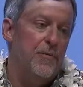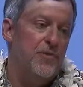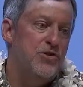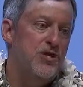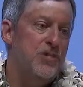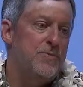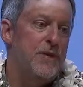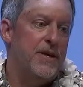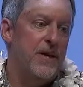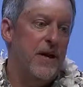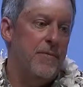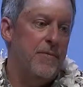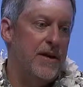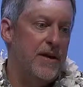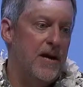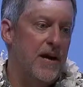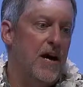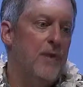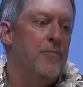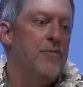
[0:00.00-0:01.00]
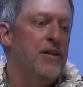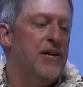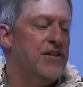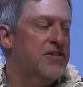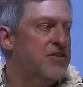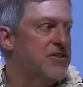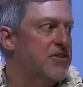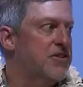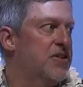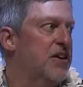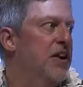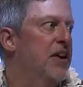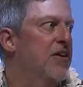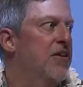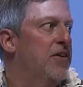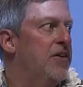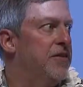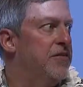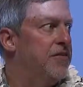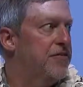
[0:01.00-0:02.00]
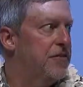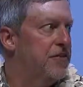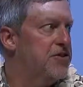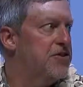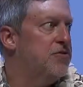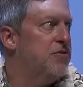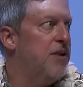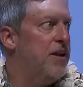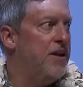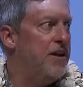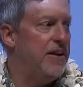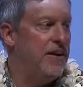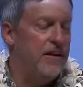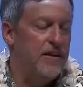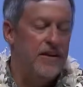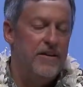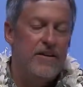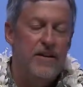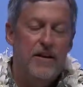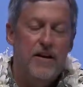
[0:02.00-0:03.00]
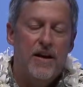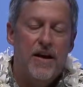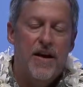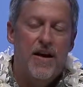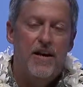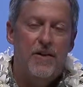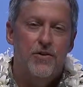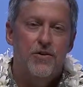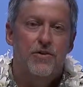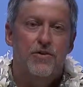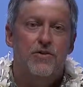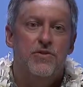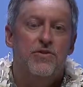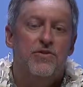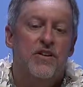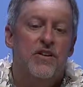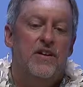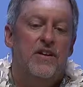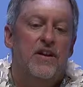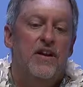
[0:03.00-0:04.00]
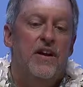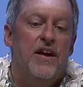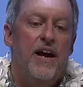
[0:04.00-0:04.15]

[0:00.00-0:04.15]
which is becoming complex and scary and frustrating and anger-inducing.